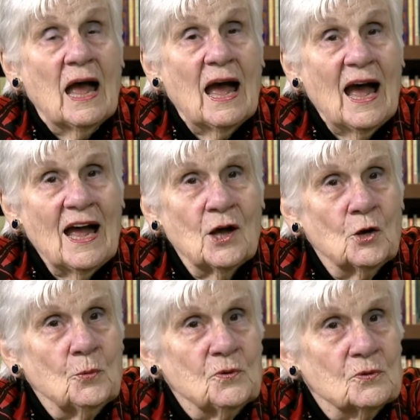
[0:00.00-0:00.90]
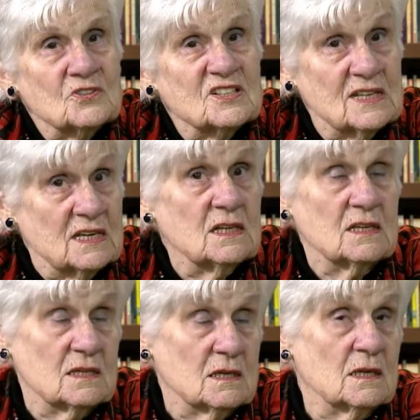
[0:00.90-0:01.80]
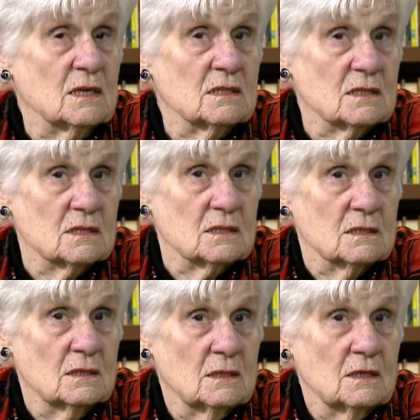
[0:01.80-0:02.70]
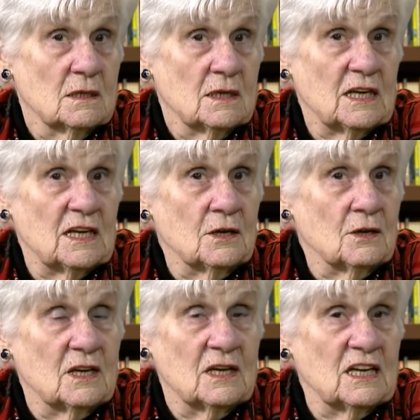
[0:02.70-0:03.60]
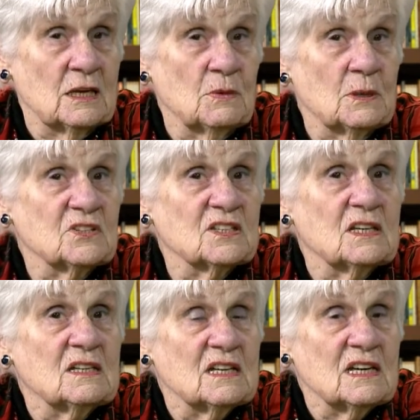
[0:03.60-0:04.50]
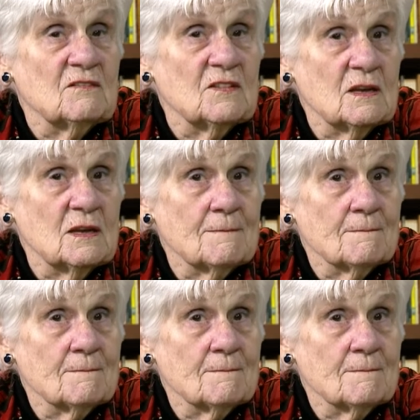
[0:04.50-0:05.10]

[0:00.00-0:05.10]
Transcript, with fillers: I hope you'll send it to us here at MMC TV.